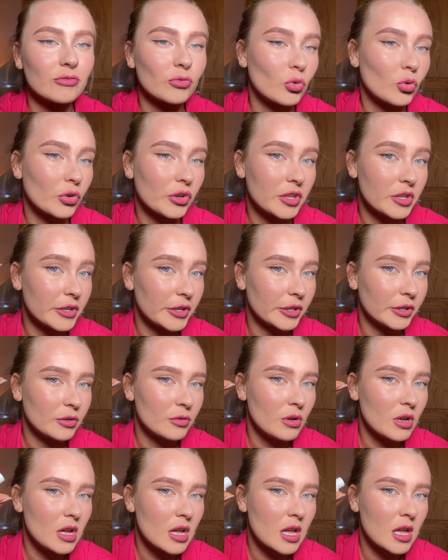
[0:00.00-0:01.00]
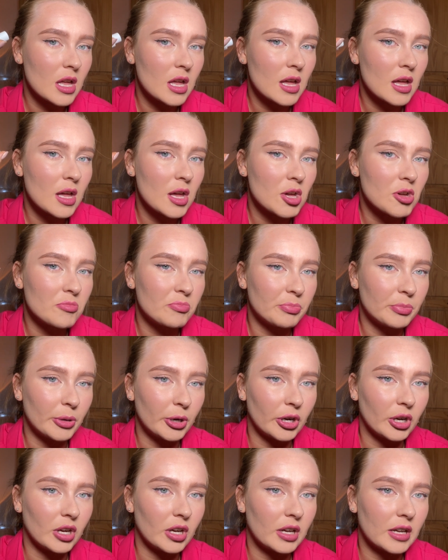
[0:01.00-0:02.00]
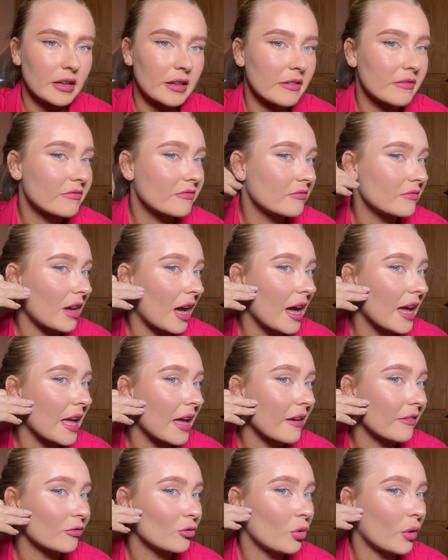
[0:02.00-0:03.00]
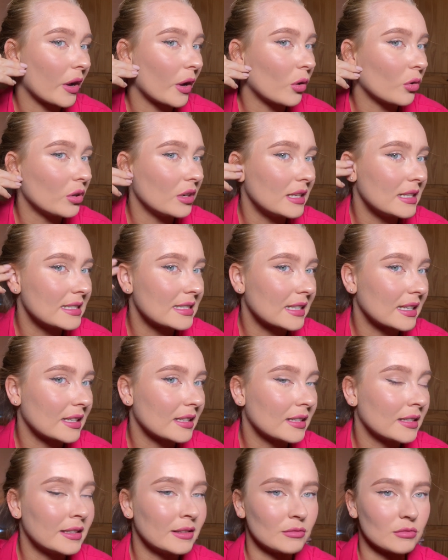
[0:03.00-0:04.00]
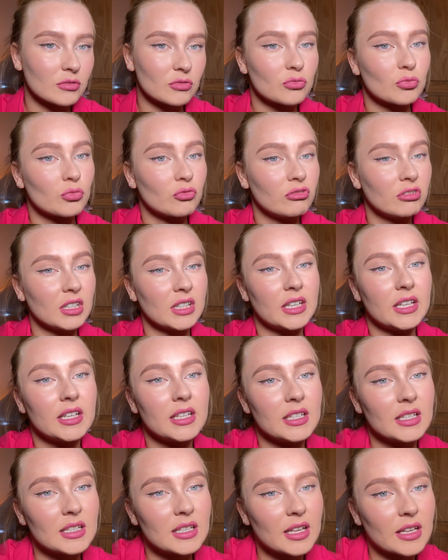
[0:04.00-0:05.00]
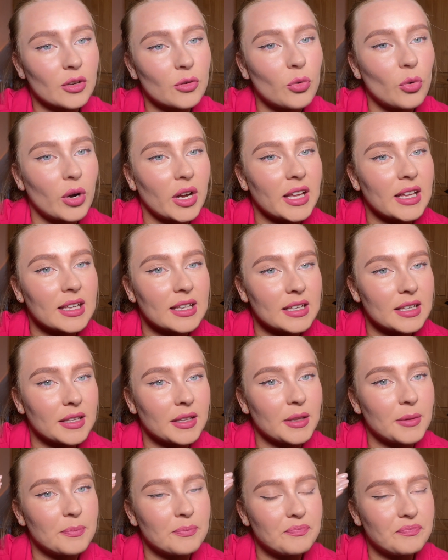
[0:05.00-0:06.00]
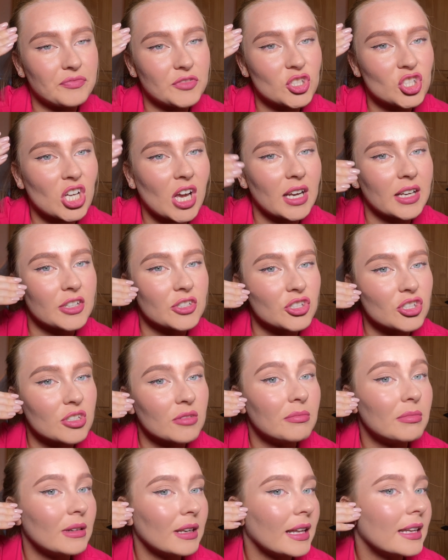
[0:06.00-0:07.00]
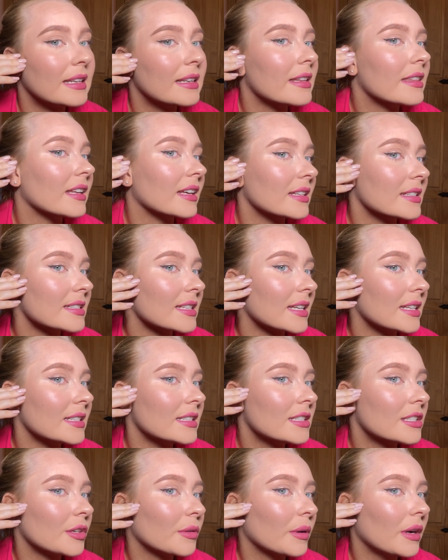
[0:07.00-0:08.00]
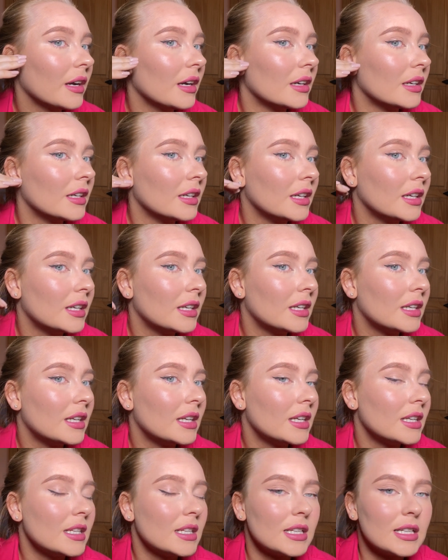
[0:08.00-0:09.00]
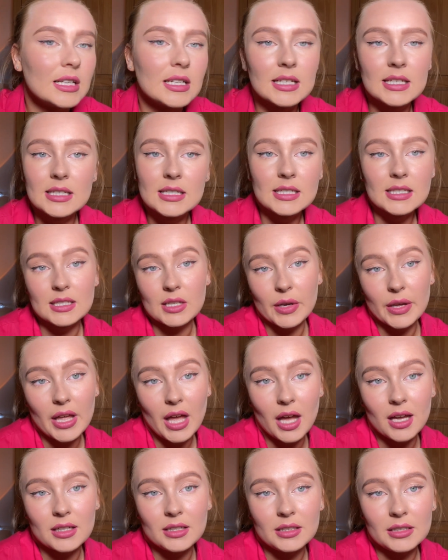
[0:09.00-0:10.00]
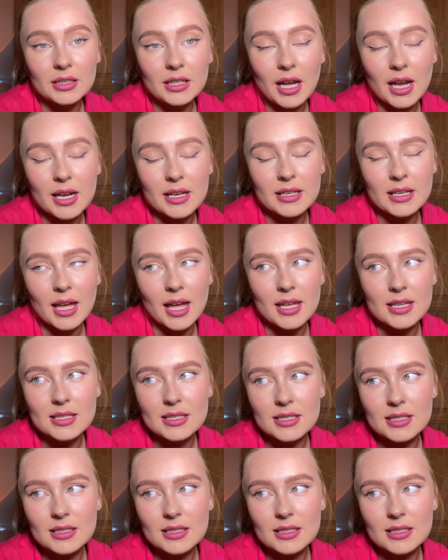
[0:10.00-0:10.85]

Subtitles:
for you, but I have quite oily skin and it was really quite a challenge to blend things into it. So yeah, I guess